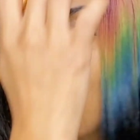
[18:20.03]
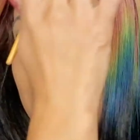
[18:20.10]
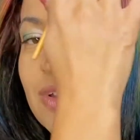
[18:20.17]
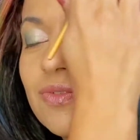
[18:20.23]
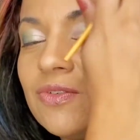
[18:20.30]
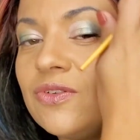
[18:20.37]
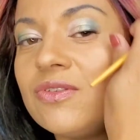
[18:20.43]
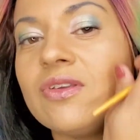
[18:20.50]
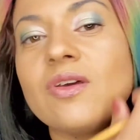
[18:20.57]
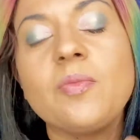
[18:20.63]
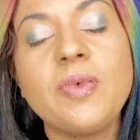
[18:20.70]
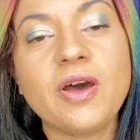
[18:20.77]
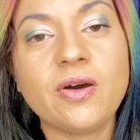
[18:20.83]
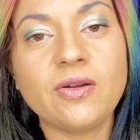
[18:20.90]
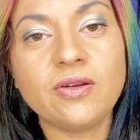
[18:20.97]
of using a
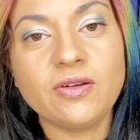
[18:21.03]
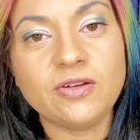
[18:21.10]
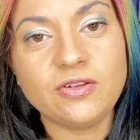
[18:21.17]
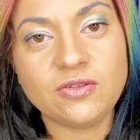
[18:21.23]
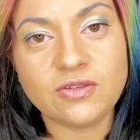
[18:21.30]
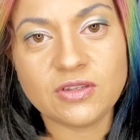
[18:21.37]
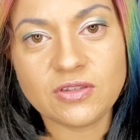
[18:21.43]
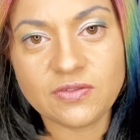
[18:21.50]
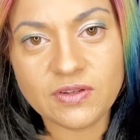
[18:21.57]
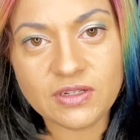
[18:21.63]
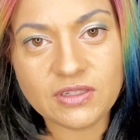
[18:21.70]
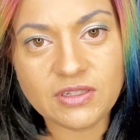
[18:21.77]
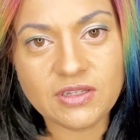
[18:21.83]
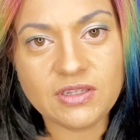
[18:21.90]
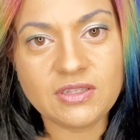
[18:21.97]
powder to do these
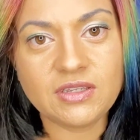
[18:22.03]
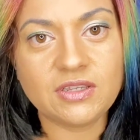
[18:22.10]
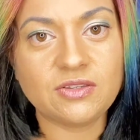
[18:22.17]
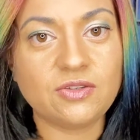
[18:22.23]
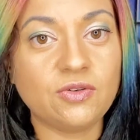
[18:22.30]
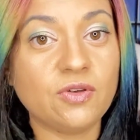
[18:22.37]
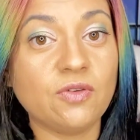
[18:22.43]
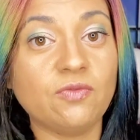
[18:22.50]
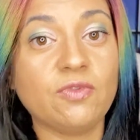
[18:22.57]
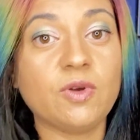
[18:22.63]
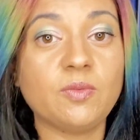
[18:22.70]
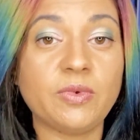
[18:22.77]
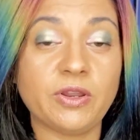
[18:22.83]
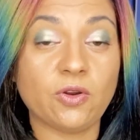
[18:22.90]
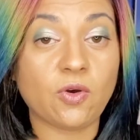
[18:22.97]
fixes is you can
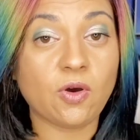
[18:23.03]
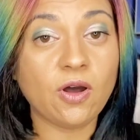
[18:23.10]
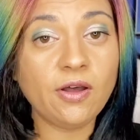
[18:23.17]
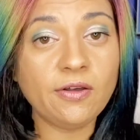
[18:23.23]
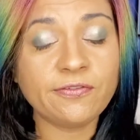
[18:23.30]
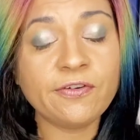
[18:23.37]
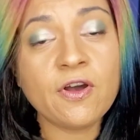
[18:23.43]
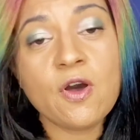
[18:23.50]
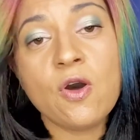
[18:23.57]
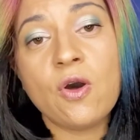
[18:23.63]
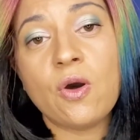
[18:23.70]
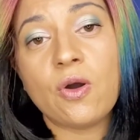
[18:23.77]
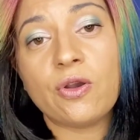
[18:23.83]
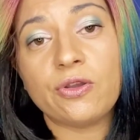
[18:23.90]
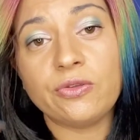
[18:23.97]
rub it off
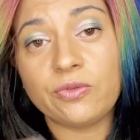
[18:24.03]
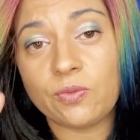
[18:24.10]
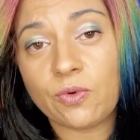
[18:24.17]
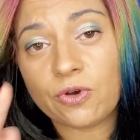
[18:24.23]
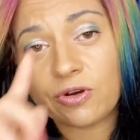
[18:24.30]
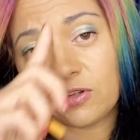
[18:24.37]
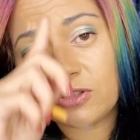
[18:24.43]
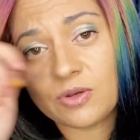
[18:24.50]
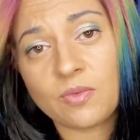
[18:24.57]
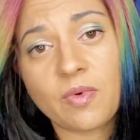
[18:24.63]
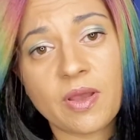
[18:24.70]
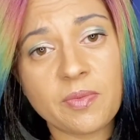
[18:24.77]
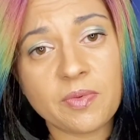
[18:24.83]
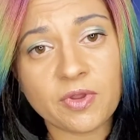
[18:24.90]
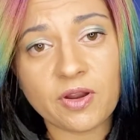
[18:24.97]
or use water to
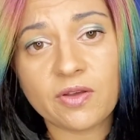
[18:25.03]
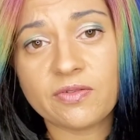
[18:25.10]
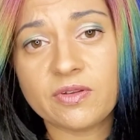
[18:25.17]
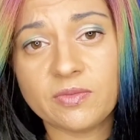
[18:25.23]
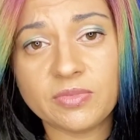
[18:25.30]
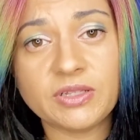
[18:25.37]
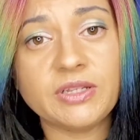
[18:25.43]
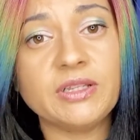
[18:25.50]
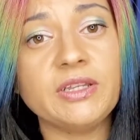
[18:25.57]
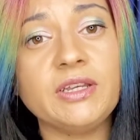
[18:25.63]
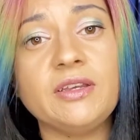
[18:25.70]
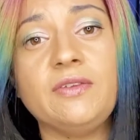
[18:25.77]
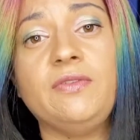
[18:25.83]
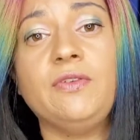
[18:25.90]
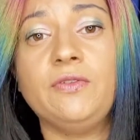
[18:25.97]
wipe it off completely
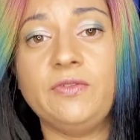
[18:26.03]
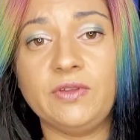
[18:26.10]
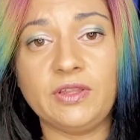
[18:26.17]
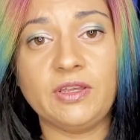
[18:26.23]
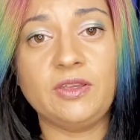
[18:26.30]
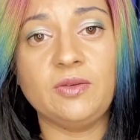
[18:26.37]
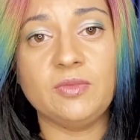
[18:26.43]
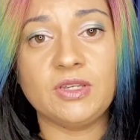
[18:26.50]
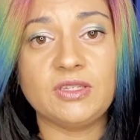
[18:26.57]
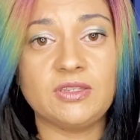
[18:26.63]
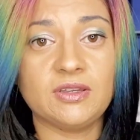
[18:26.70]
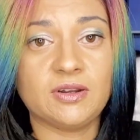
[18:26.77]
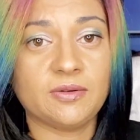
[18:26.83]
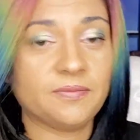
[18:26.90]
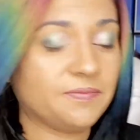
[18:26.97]
if you feel like you messed it up.